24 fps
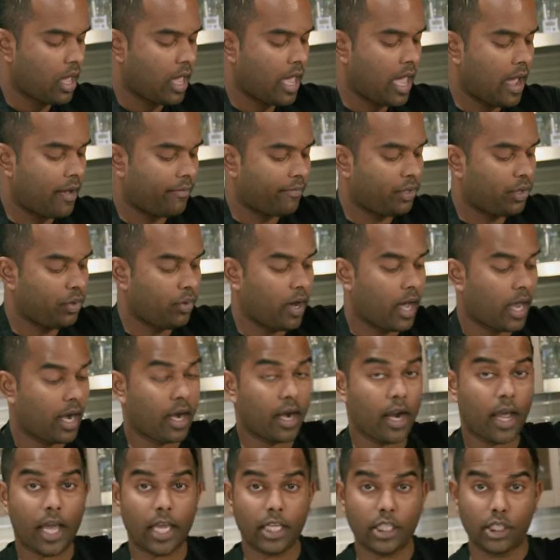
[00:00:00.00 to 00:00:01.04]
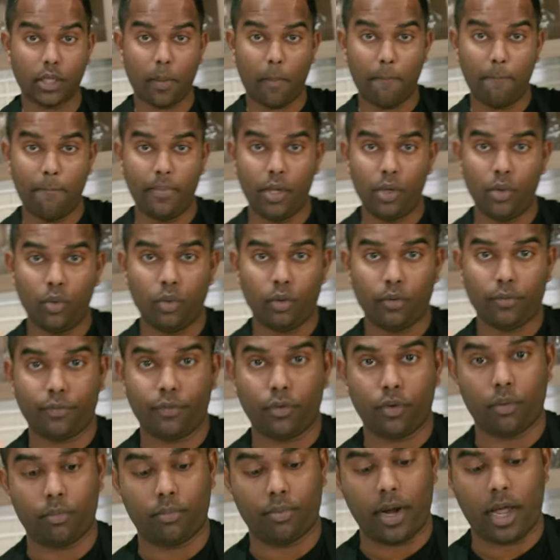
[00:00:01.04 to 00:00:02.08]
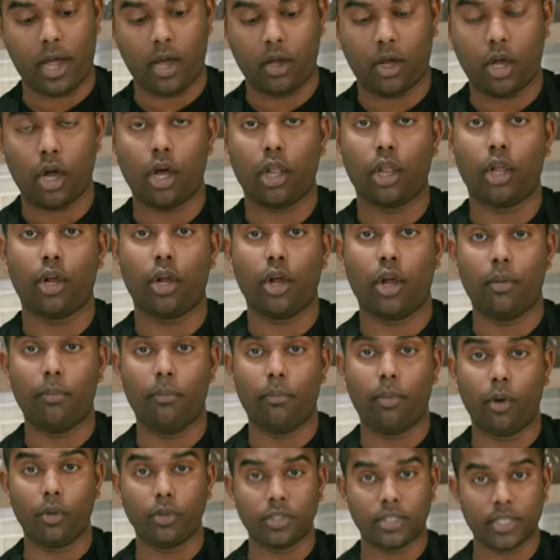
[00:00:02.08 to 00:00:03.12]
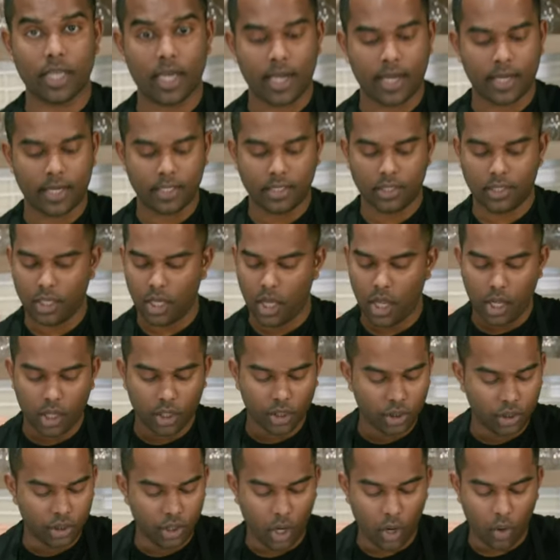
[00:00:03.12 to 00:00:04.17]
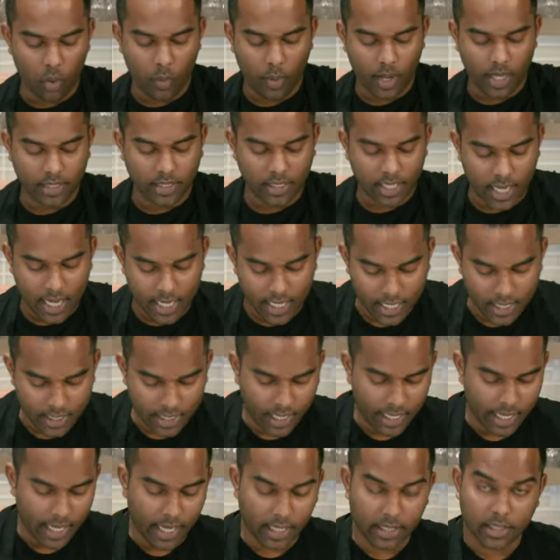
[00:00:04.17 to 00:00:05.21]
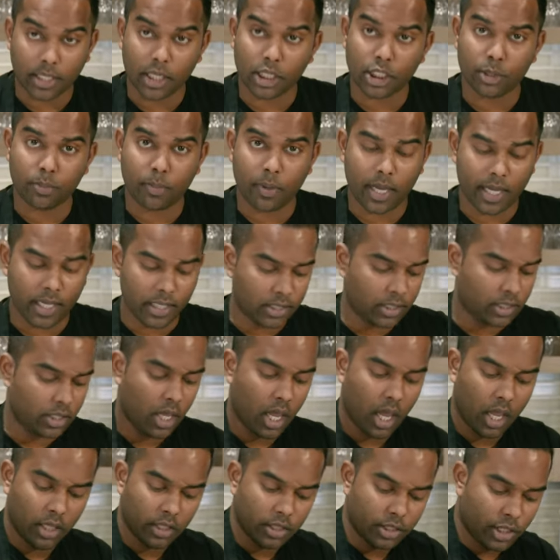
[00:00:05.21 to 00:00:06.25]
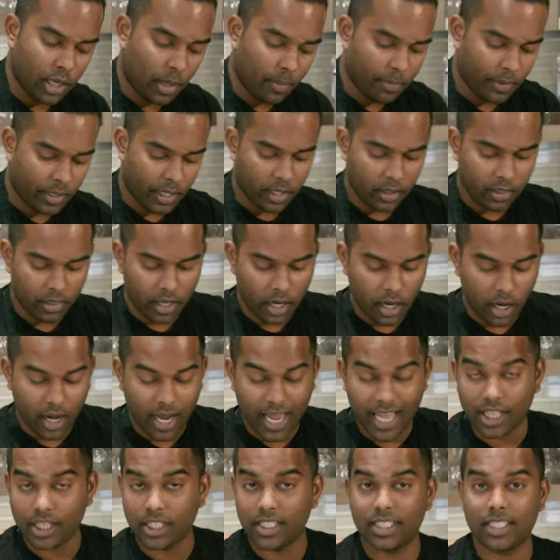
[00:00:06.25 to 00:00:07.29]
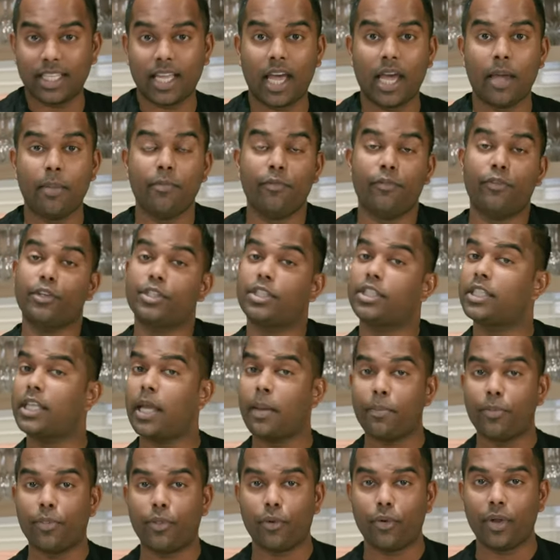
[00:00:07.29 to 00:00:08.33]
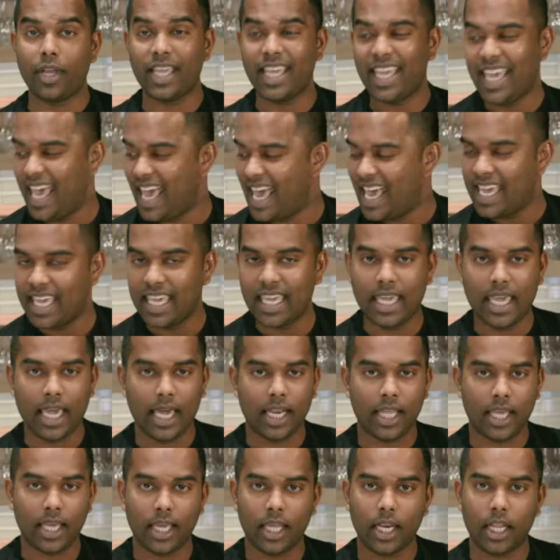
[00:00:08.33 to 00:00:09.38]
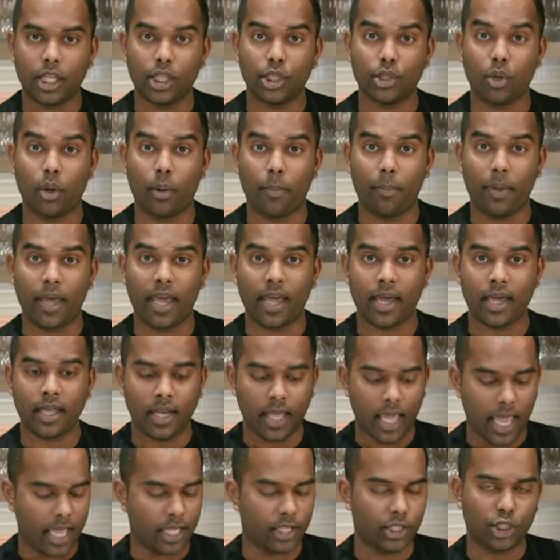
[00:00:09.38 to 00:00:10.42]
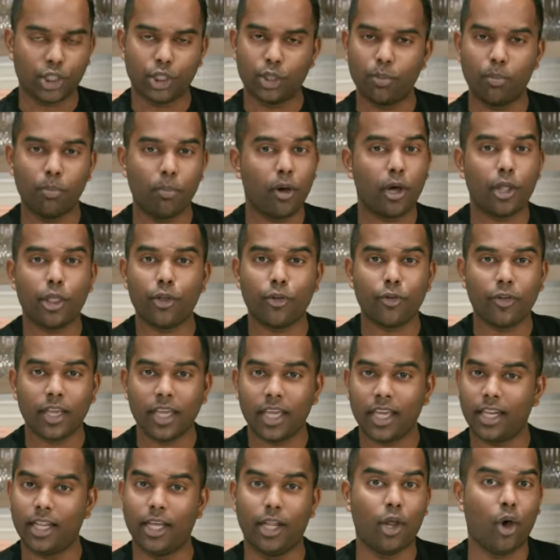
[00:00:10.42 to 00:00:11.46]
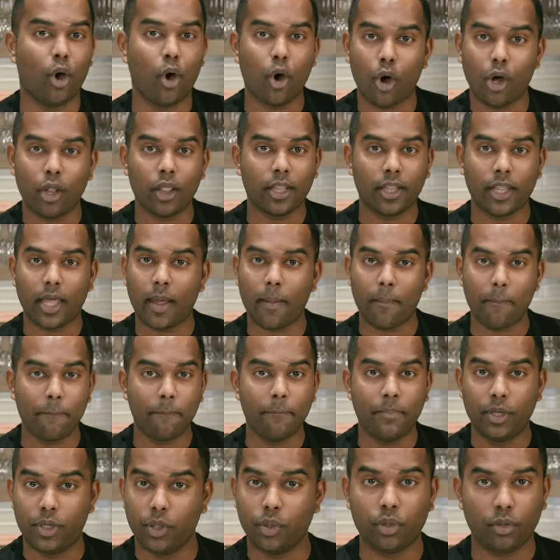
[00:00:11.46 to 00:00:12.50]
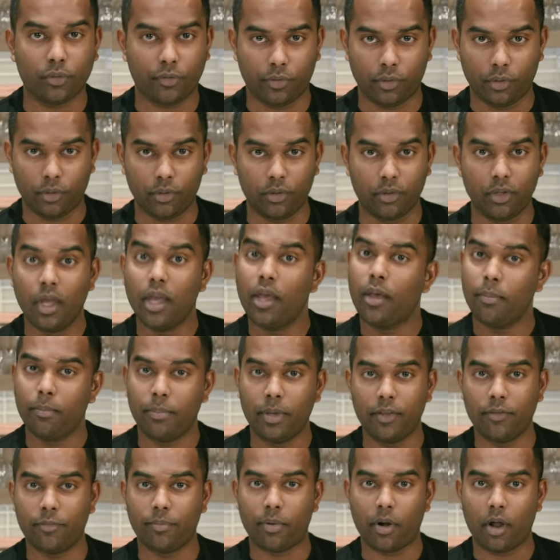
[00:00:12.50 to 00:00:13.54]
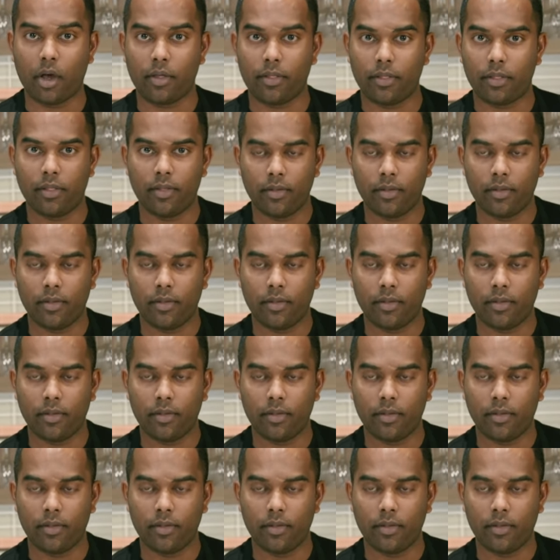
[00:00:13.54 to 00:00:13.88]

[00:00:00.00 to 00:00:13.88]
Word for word: After you got a nice beautiful brown color on both sides, don't waste any of that excess spice. Dump it in there and it's time for step three, getting it into a pan and smothering it in all of that beautiful beef broth.